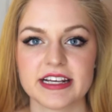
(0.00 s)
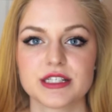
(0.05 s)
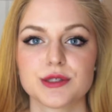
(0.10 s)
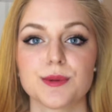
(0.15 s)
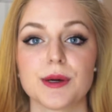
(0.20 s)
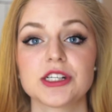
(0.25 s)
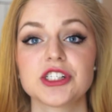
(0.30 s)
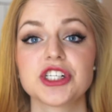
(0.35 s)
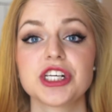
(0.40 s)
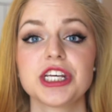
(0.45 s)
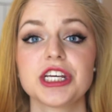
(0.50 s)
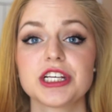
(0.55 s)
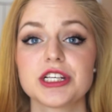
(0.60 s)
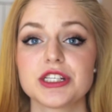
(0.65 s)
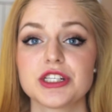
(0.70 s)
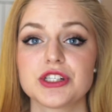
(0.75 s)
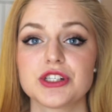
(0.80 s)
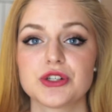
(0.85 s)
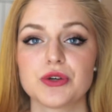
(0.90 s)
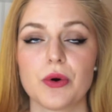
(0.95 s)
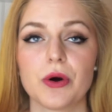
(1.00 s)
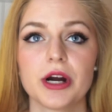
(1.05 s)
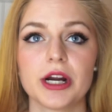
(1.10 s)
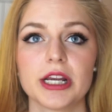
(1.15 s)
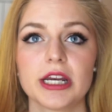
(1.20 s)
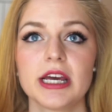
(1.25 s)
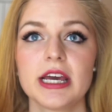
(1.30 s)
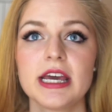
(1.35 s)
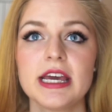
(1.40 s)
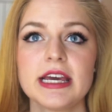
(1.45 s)
especially in a
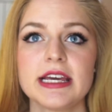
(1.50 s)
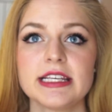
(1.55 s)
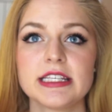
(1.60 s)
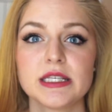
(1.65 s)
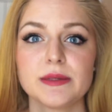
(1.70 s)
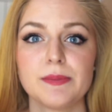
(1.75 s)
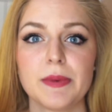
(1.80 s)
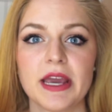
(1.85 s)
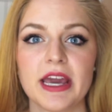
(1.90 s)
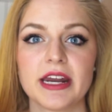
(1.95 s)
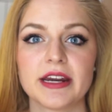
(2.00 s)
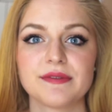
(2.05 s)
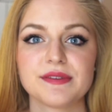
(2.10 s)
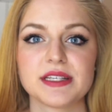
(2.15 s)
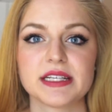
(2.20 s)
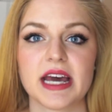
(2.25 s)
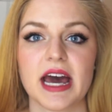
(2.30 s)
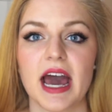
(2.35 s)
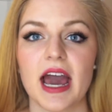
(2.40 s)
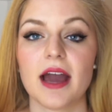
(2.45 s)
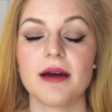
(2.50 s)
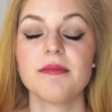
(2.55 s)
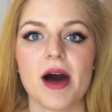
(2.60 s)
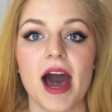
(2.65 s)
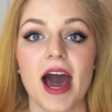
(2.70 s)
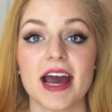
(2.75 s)
short span of time.